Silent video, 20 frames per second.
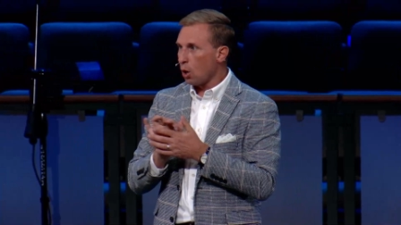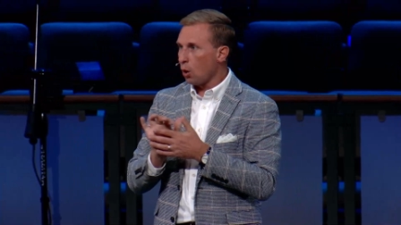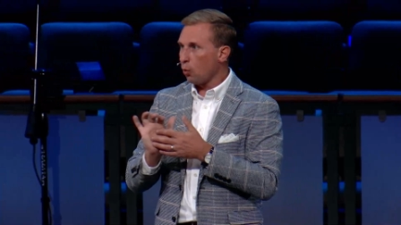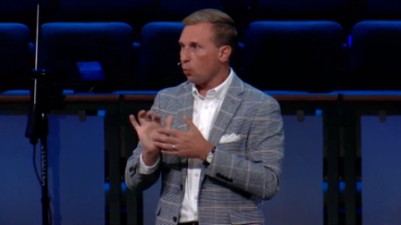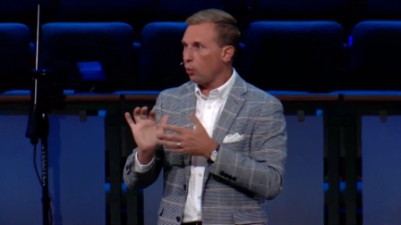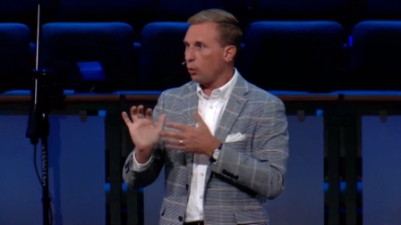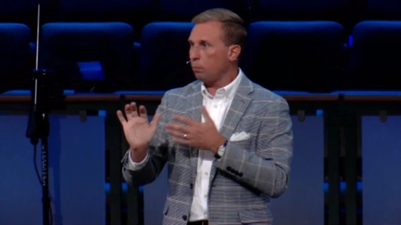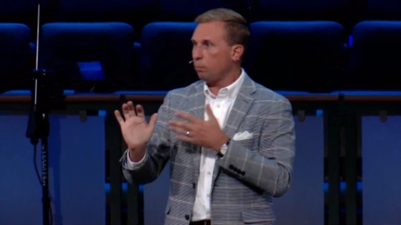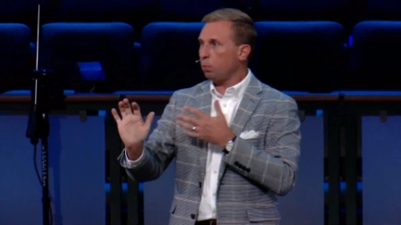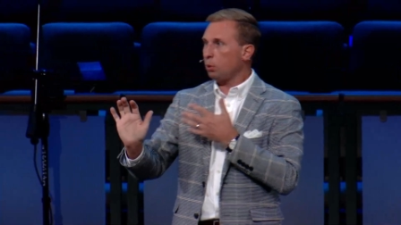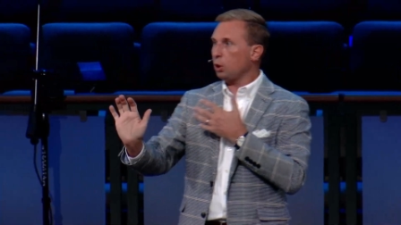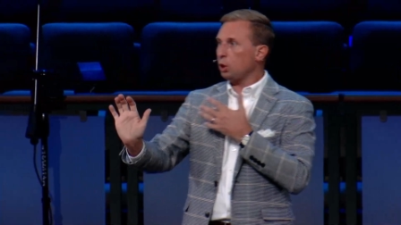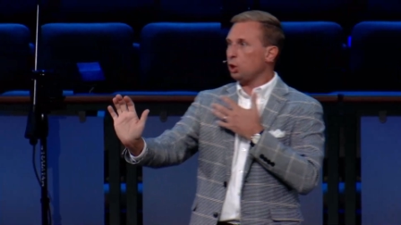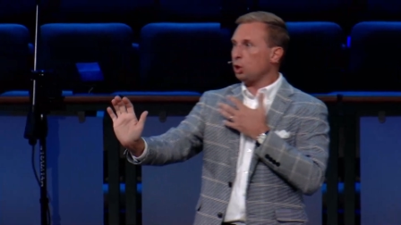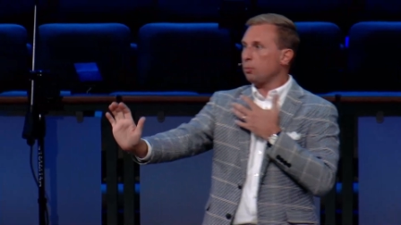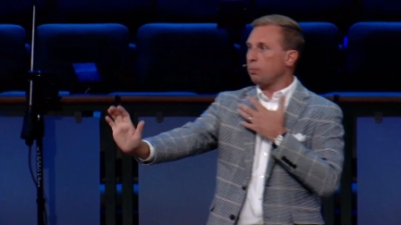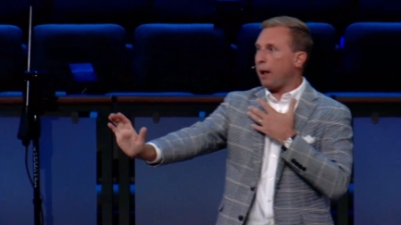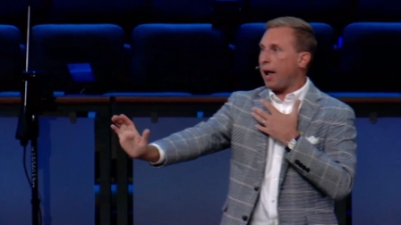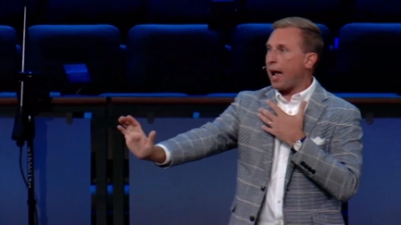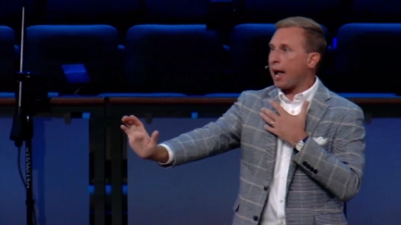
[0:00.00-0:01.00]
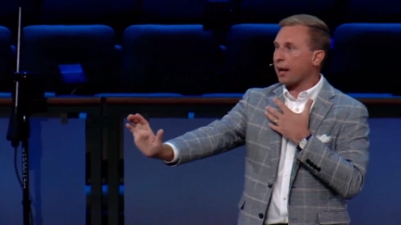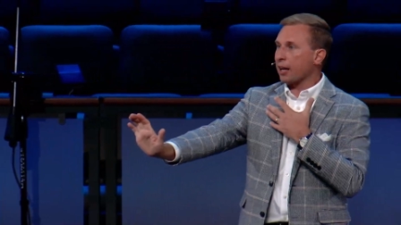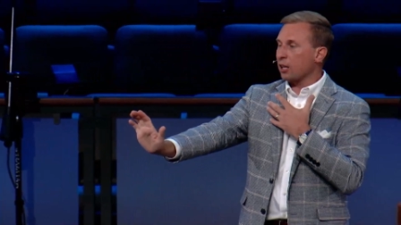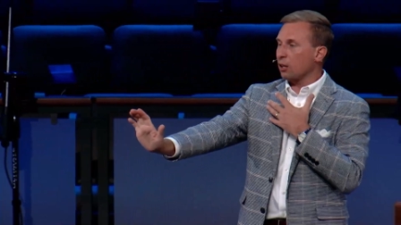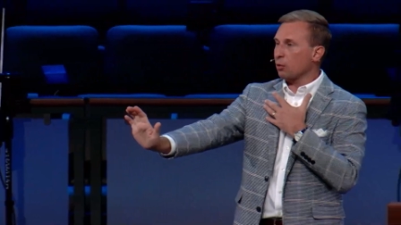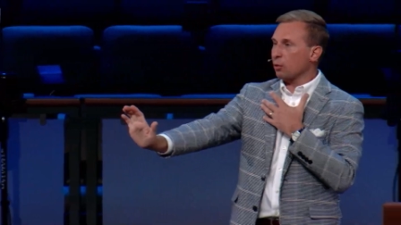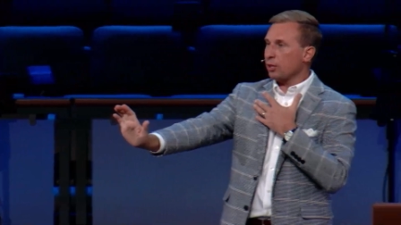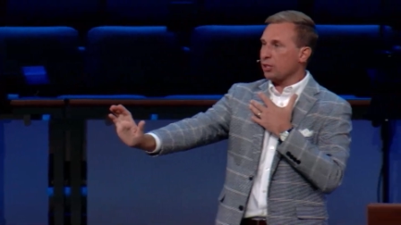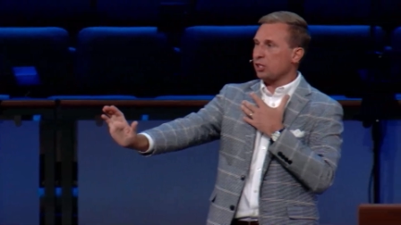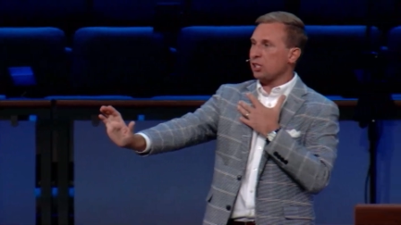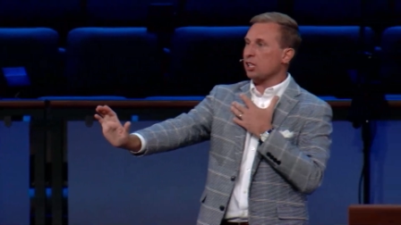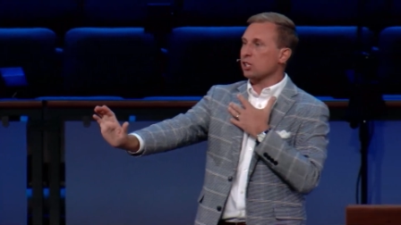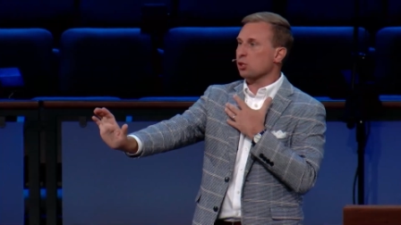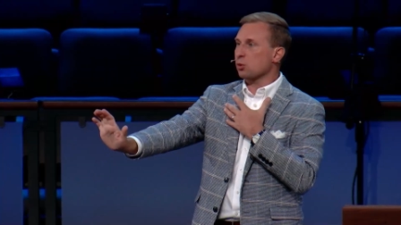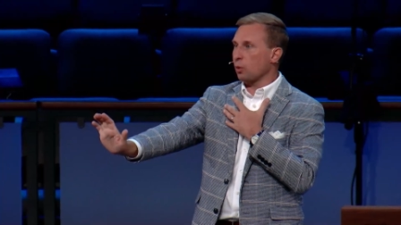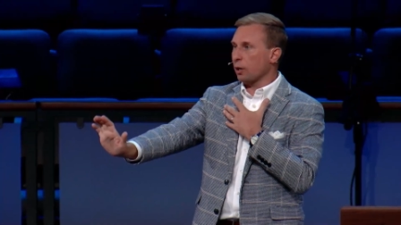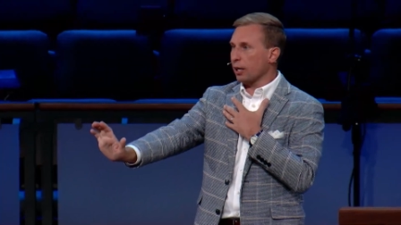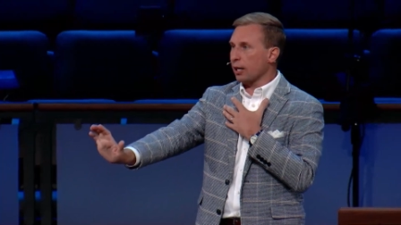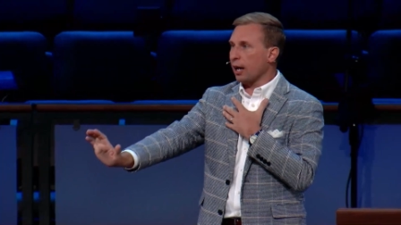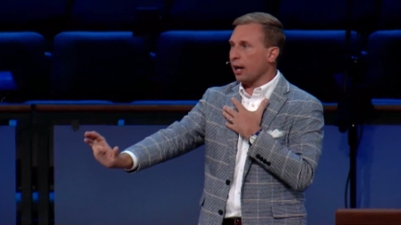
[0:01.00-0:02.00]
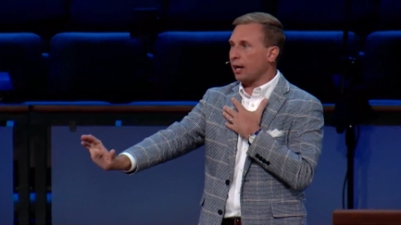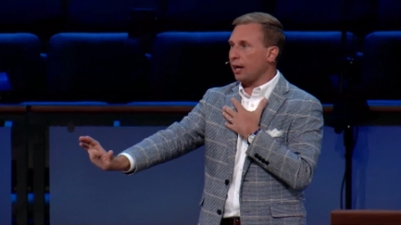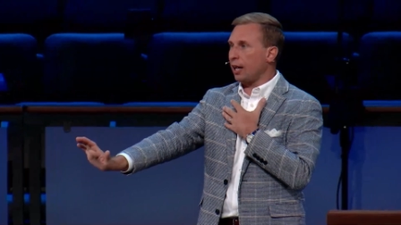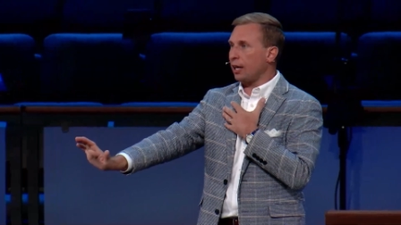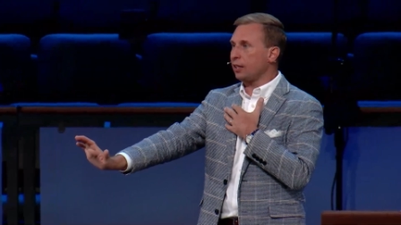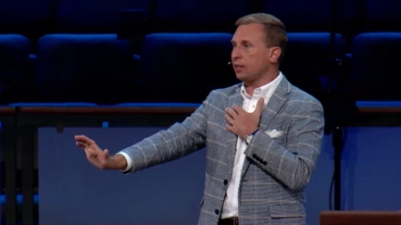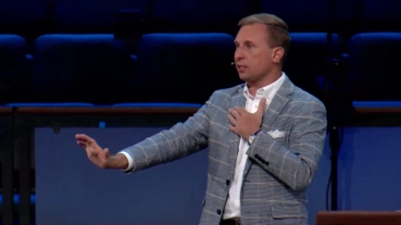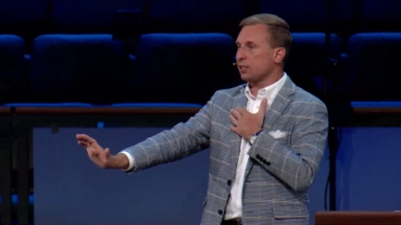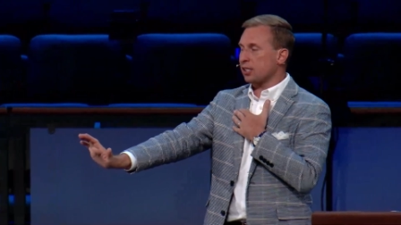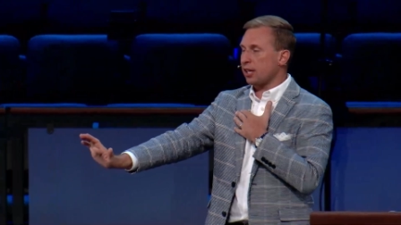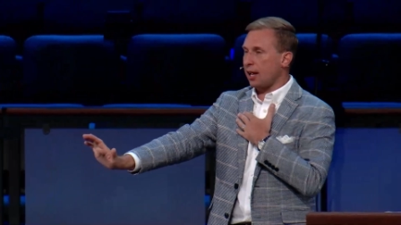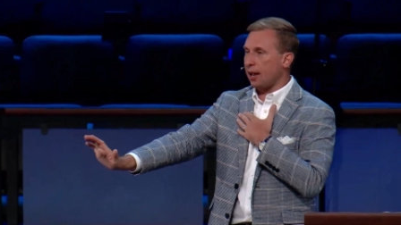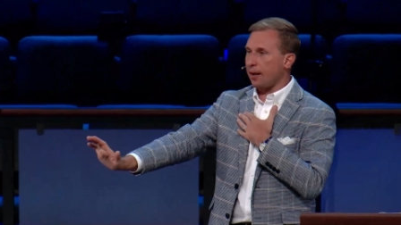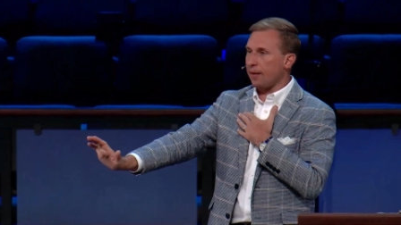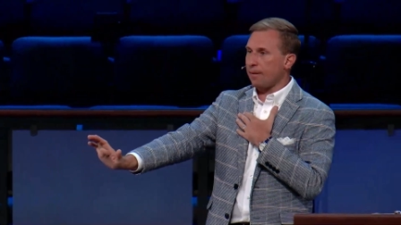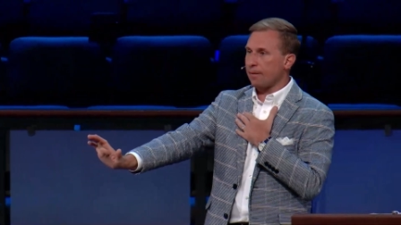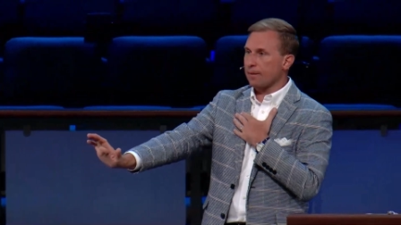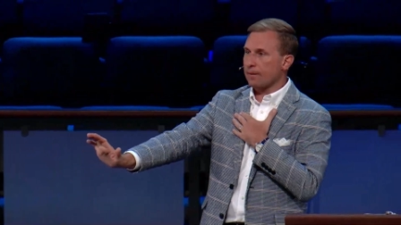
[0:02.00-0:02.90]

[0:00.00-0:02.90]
would push back and resist what God had to say.